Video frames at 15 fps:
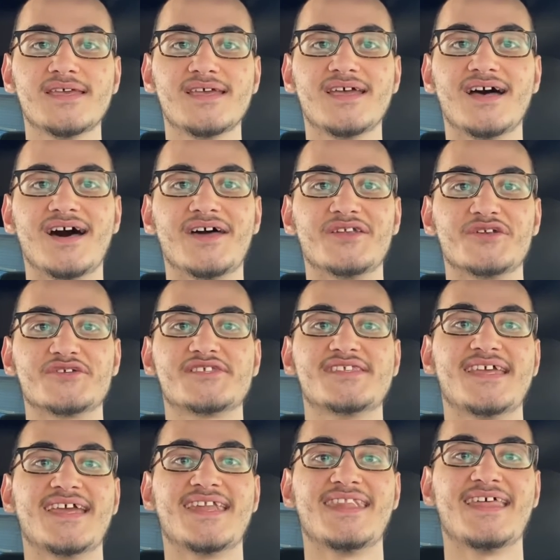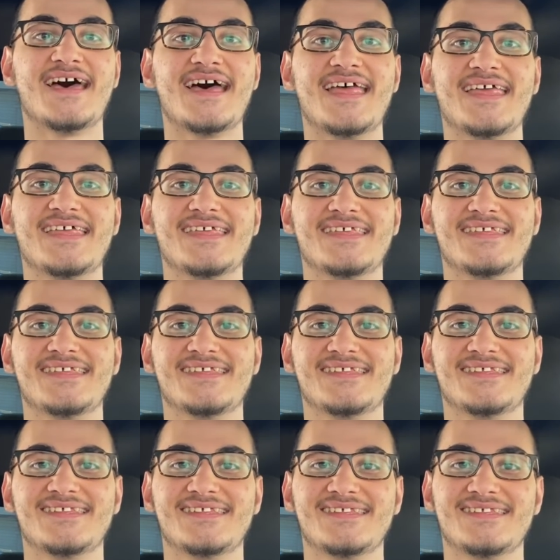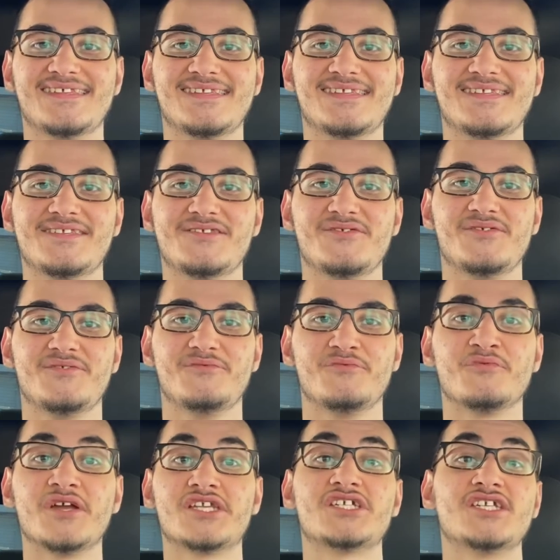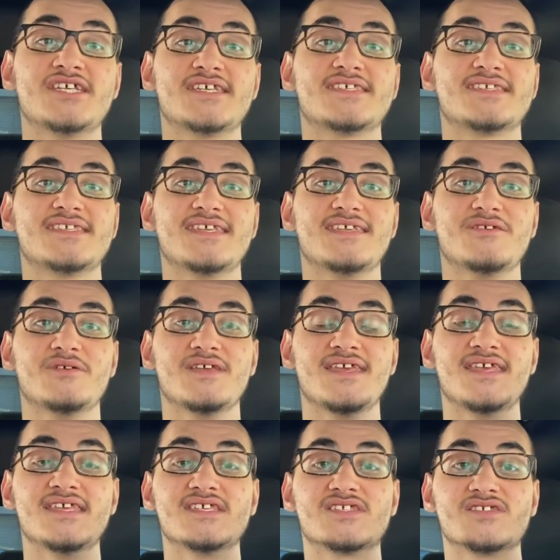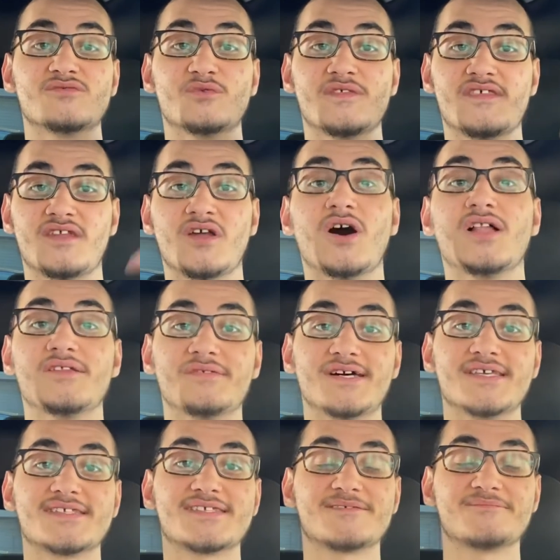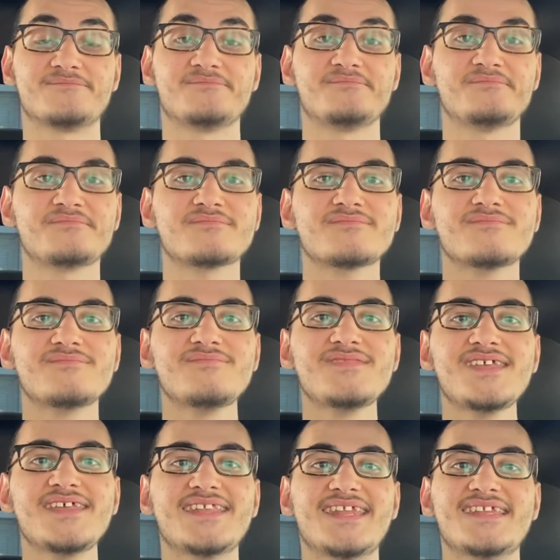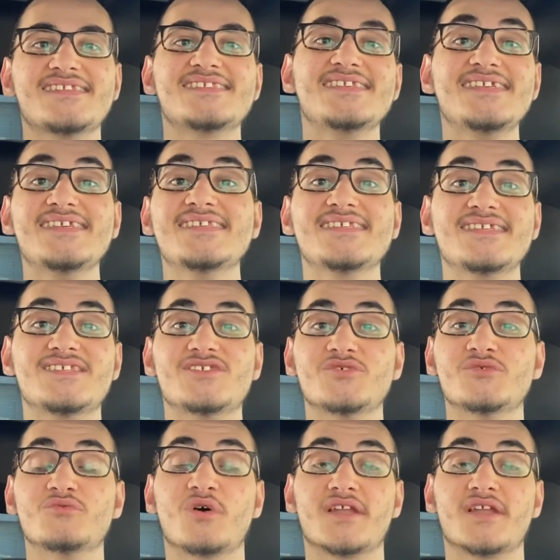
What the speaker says: understand that richness is within all of us, then it's easy to want to